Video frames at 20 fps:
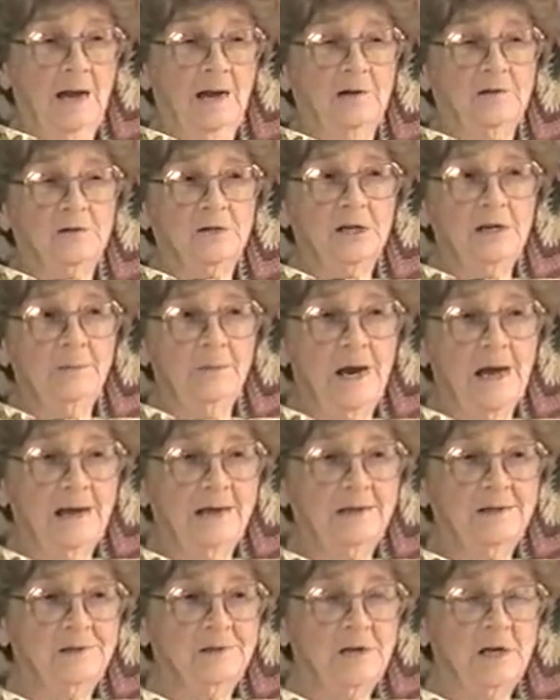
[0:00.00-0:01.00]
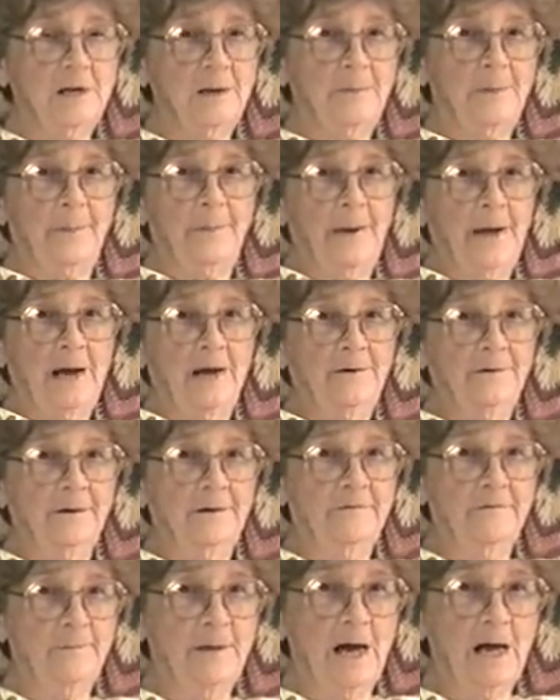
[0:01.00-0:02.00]
And it seemed like it set up a
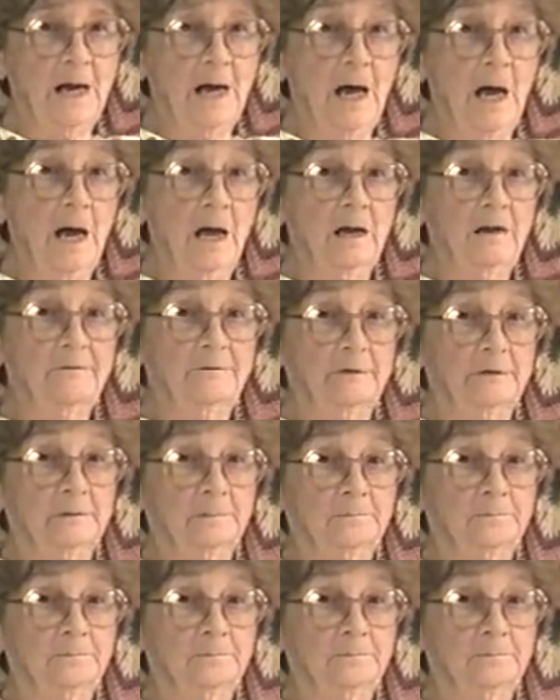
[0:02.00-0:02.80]
pattern of my life,